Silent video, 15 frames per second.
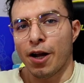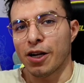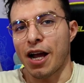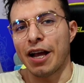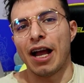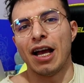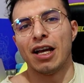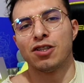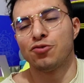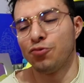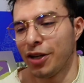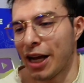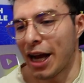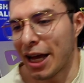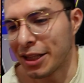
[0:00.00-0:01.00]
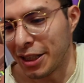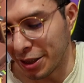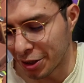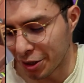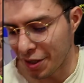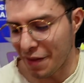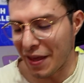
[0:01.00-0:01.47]
All right, guys, we got
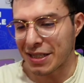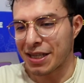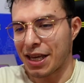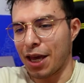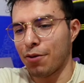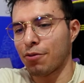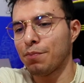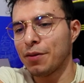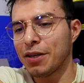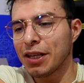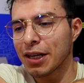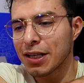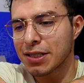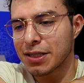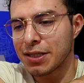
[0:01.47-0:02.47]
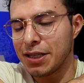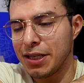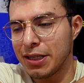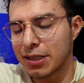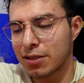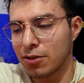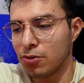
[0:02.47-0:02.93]
into the next game. We're playing against
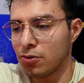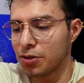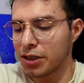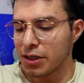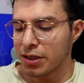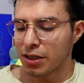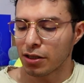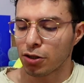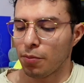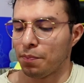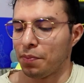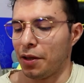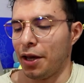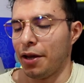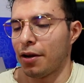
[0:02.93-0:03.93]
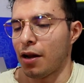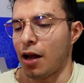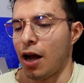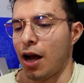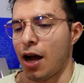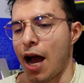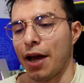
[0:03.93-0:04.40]
these. Oh, this is a top player.
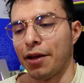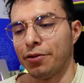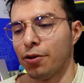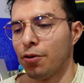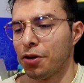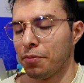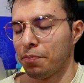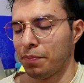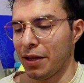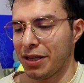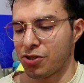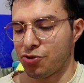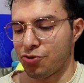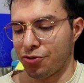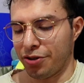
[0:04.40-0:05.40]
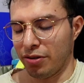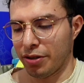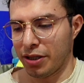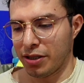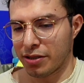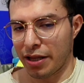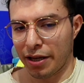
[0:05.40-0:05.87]
I know he plays drill.
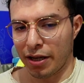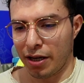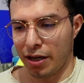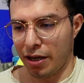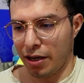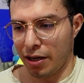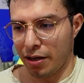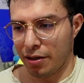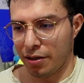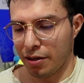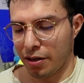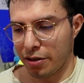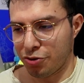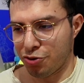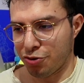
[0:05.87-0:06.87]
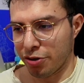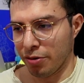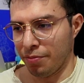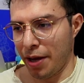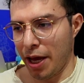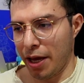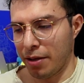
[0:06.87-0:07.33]
He's like a drill
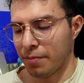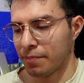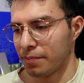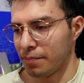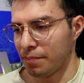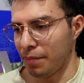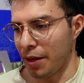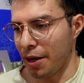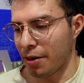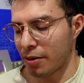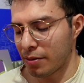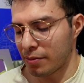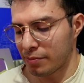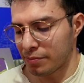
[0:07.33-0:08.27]
main player.